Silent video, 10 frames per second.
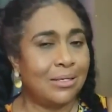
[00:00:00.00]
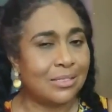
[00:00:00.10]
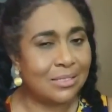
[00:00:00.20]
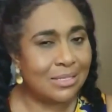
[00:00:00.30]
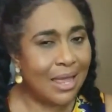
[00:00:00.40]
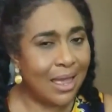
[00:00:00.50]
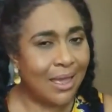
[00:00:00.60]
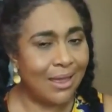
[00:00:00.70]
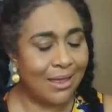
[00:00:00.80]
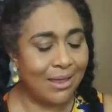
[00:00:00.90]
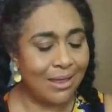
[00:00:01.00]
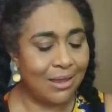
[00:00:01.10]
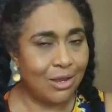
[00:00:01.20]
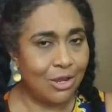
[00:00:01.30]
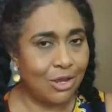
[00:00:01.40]
is there
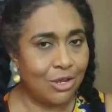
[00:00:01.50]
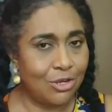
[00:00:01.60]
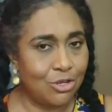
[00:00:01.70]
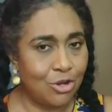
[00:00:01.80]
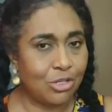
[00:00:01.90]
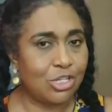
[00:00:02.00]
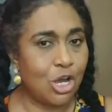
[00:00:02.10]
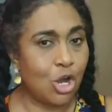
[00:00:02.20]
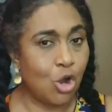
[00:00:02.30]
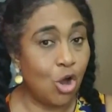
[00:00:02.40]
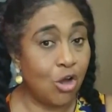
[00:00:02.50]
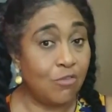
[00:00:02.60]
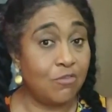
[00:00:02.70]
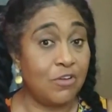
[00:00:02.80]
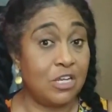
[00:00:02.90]
not a
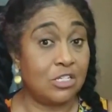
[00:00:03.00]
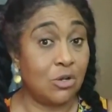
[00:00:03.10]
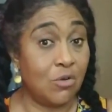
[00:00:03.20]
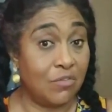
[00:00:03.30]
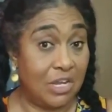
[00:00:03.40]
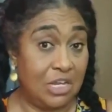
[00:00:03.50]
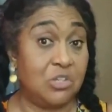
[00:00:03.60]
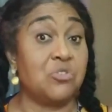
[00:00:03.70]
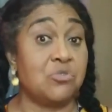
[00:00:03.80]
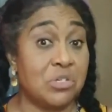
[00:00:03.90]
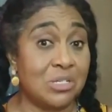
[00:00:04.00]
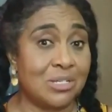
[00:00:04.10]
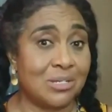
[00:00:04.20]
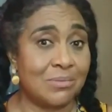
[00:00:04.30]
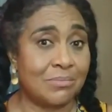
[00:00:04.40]
conflict of
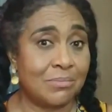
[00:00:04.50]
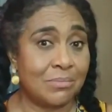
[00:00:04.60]
interest?